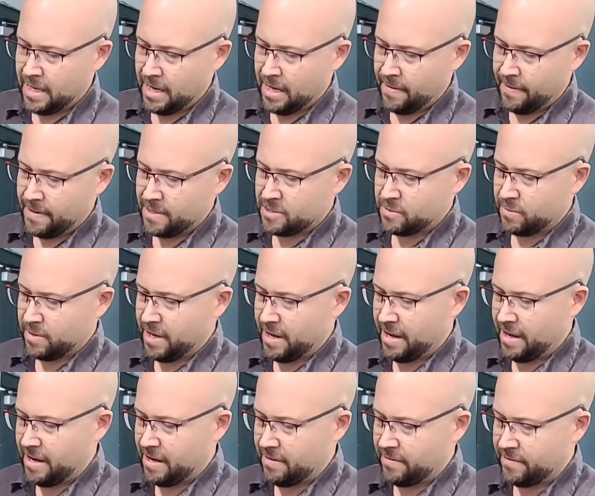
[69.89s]
and this would
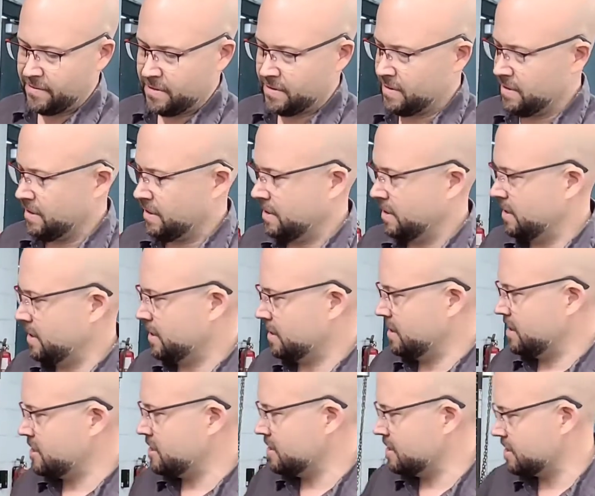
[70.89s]
have the
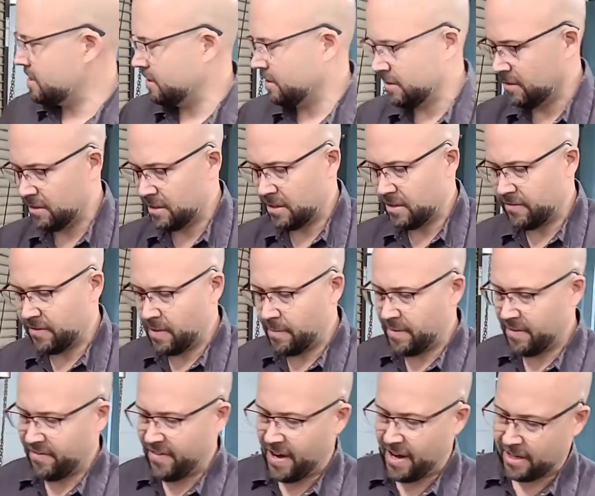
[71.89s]
ignition cylinder from
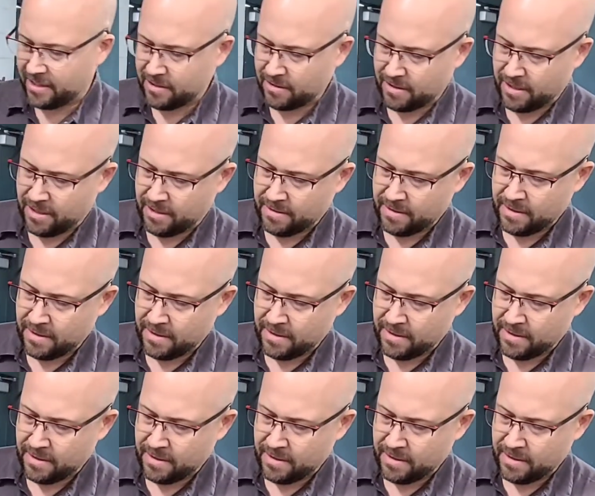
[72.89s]
the factory.